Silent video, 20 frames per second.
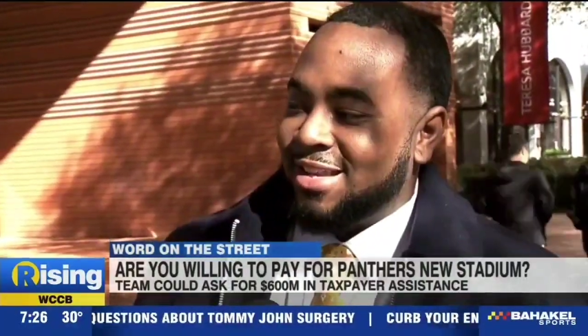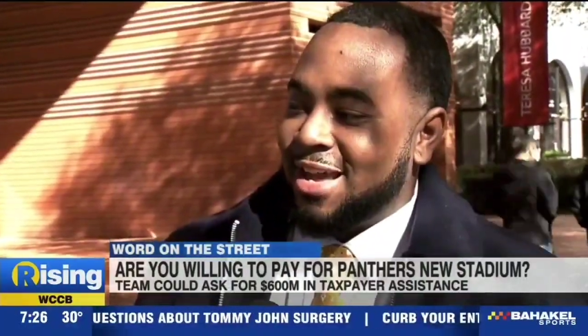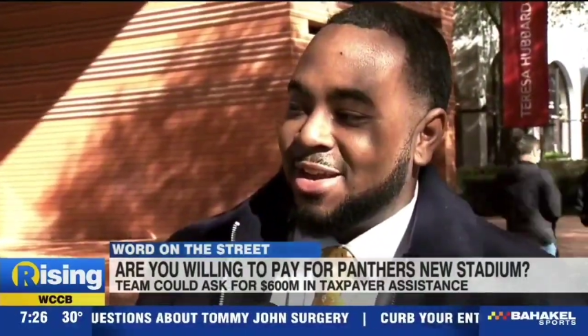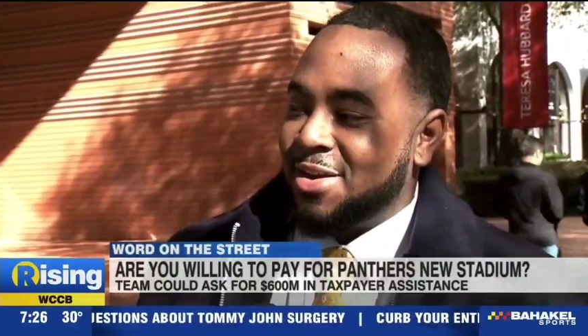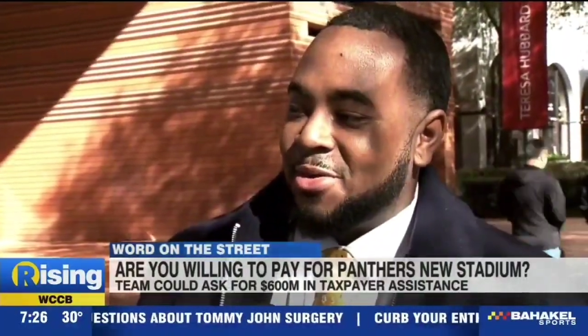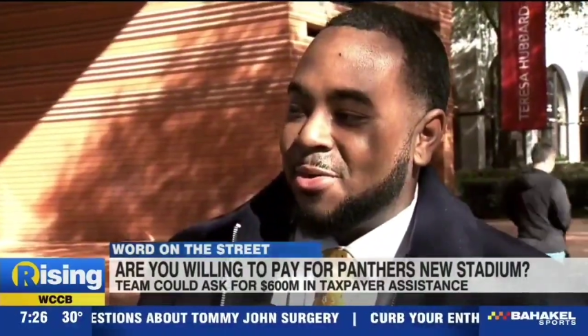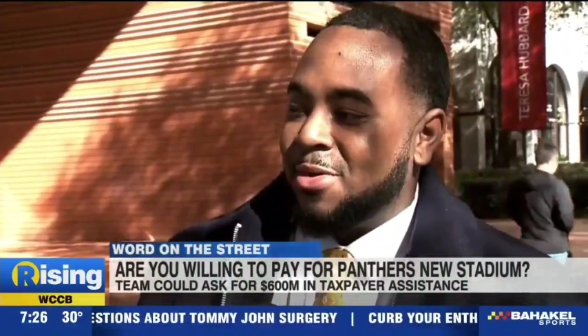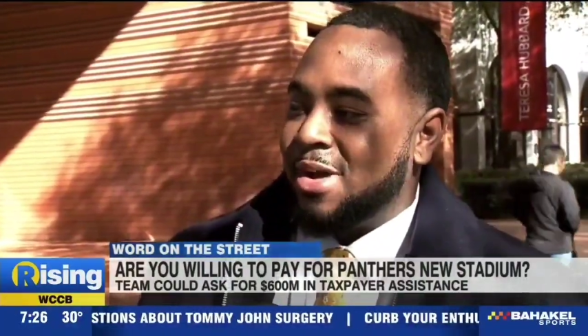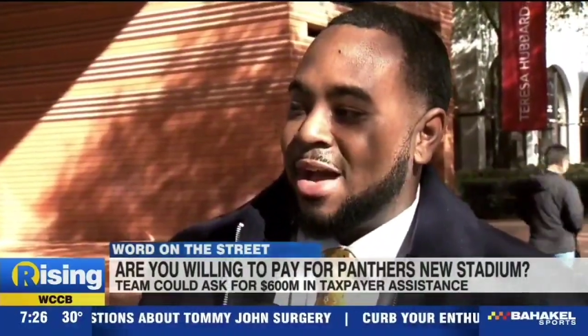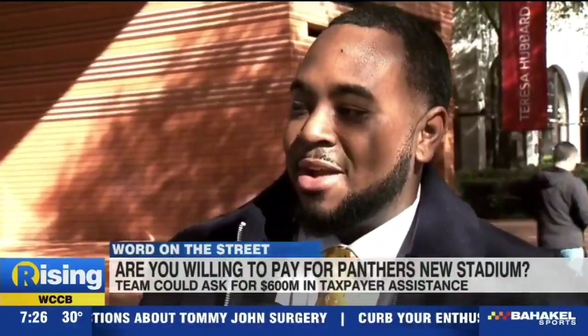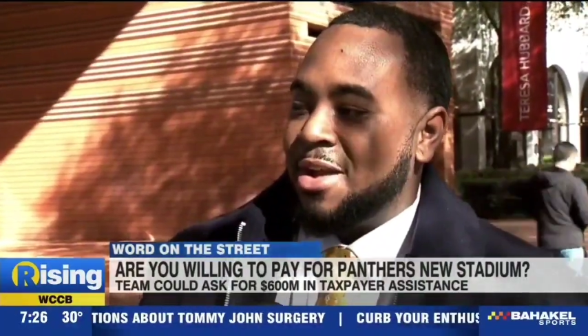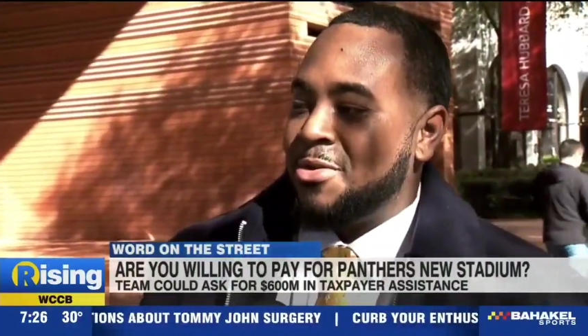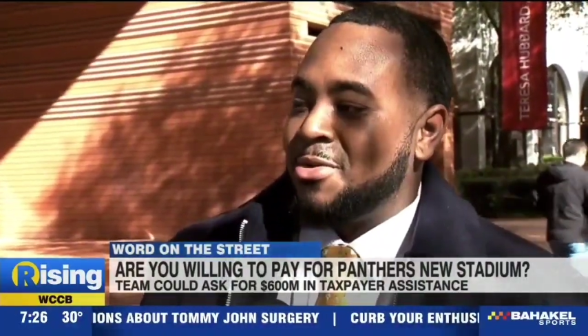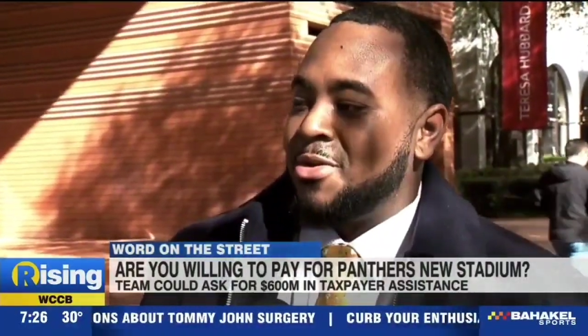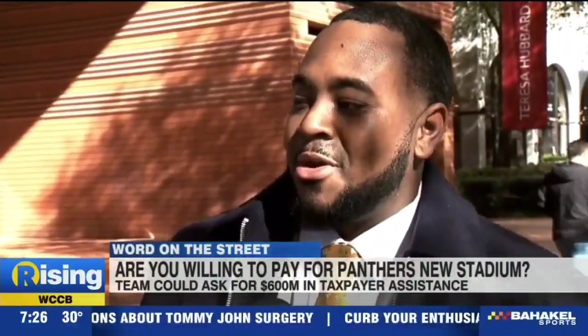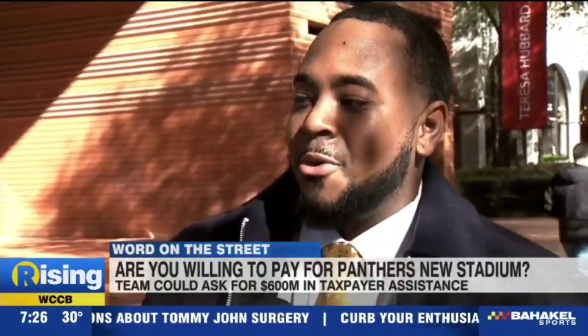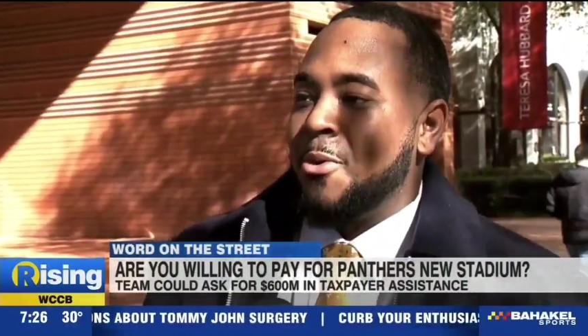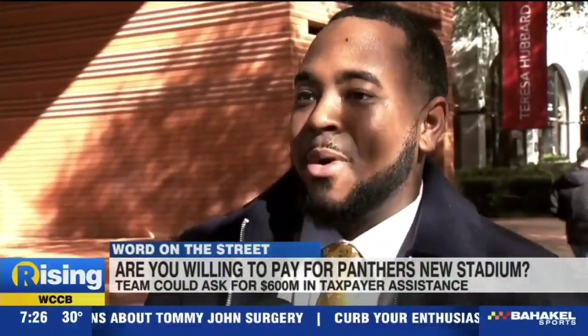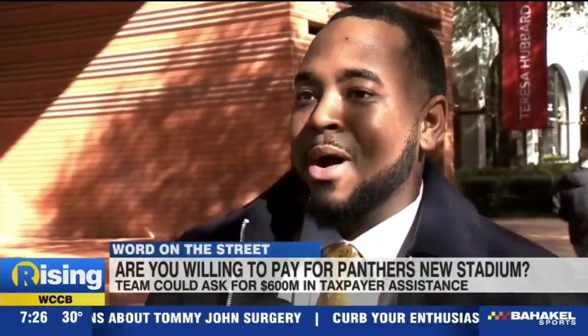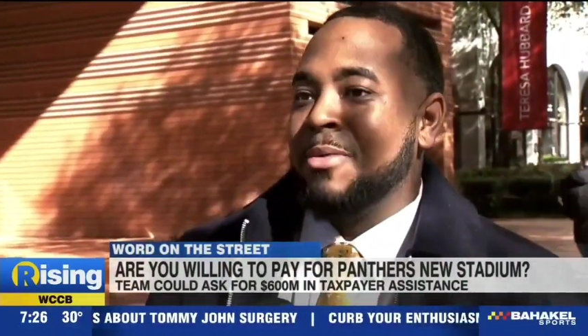Like, I
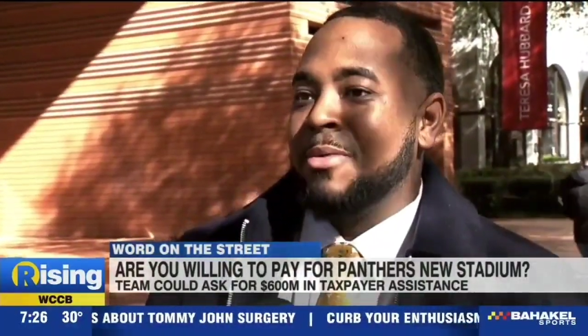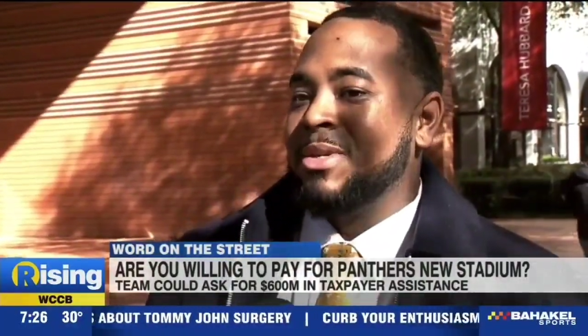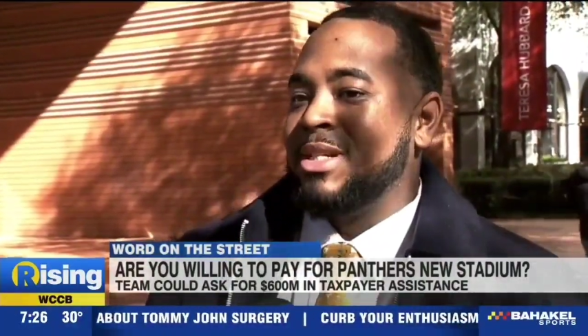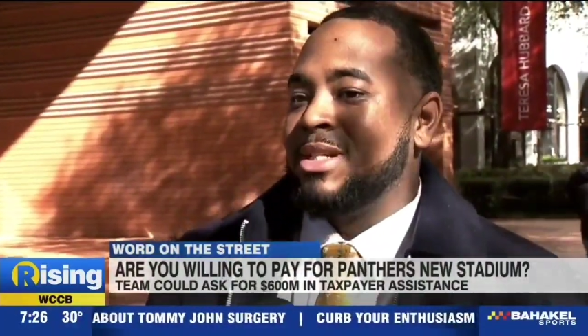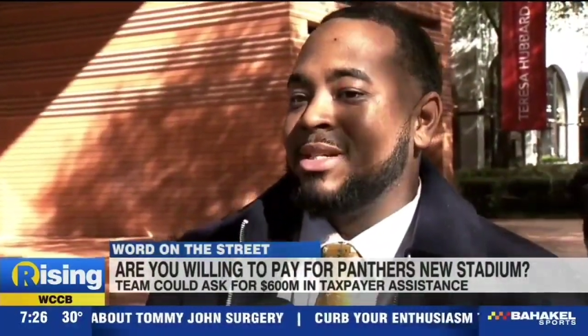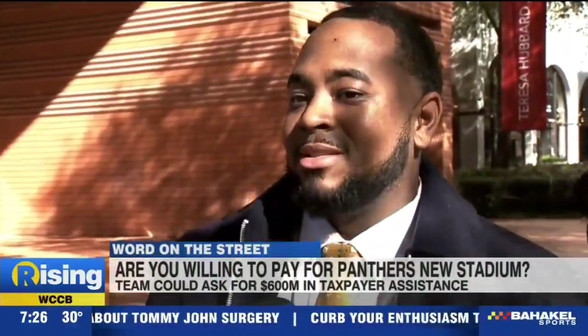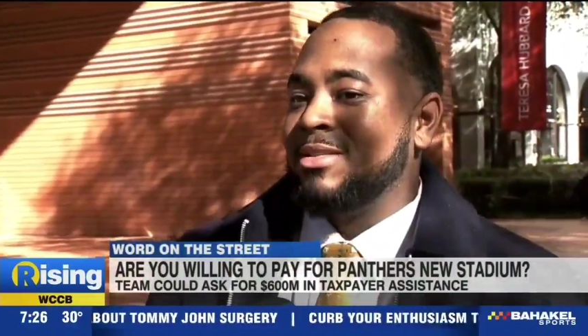don't know why we